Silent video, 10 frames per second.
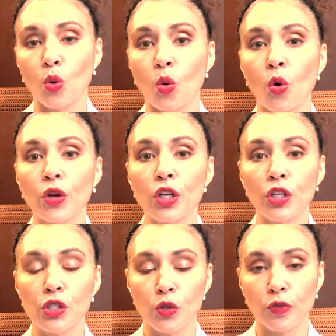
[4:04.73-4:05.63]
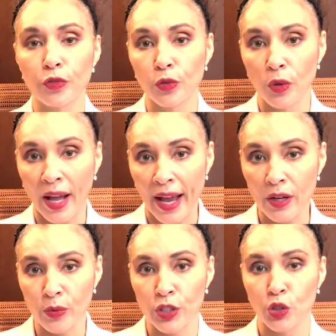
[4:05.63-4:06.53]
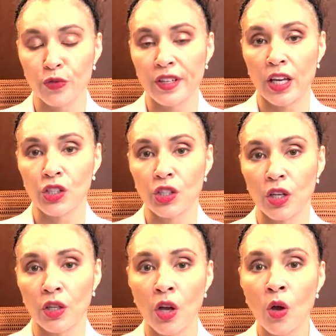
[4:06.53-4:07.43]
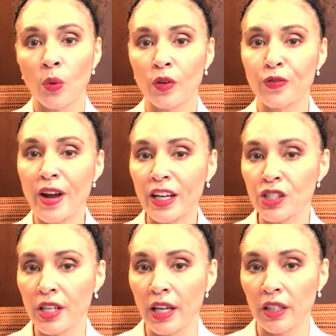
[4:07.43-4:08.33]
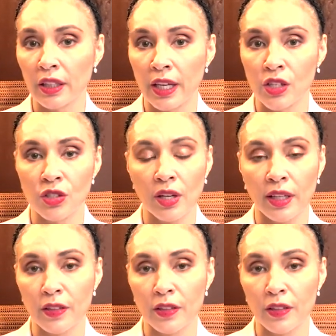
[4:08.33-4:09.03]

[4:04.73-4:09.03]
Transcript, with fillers: or you can do full hand rejuvenation with a fractionated laser like the